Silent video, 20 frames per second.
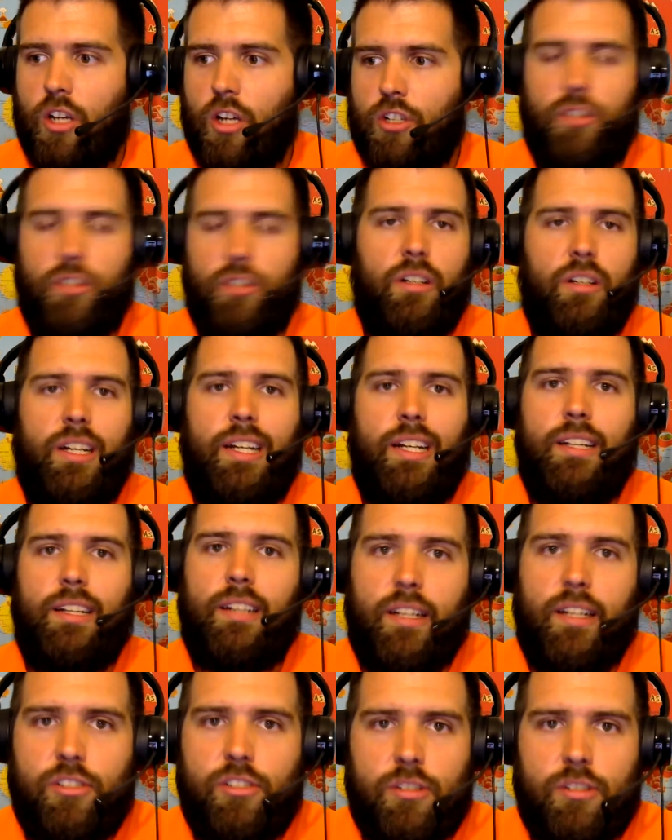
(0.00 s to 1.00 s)
you don't need
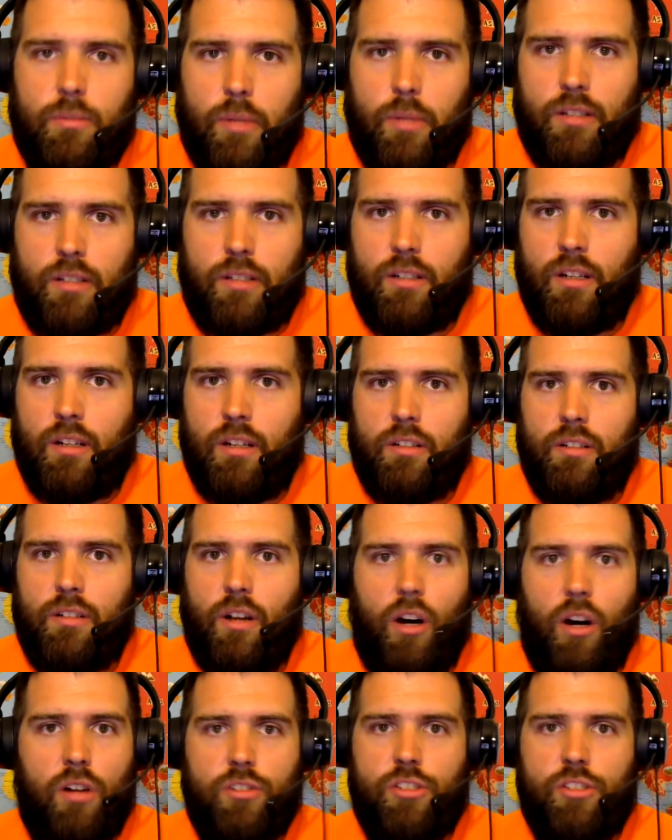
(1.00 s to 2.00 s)
an instrument
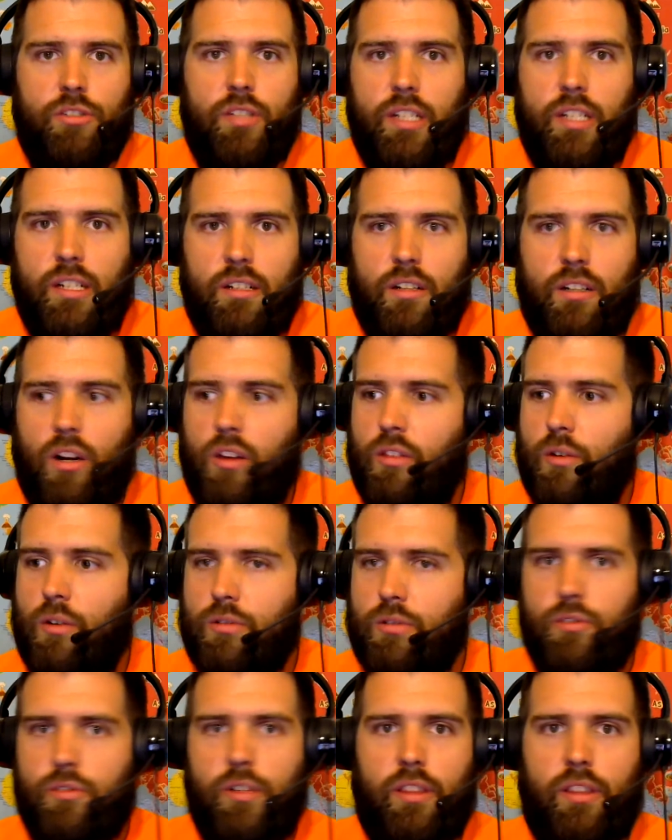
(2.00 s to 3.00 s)
all you need are
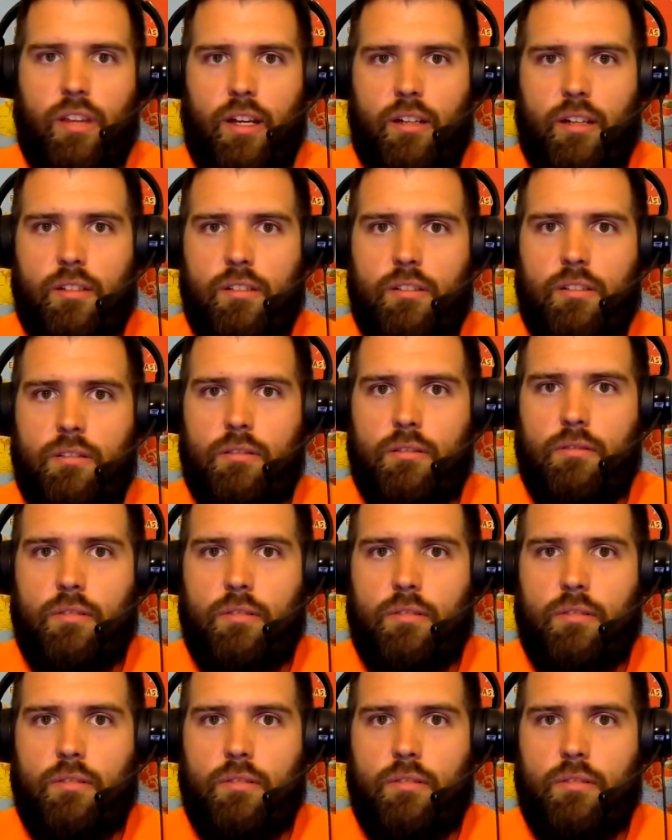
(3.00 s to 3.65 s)
those three things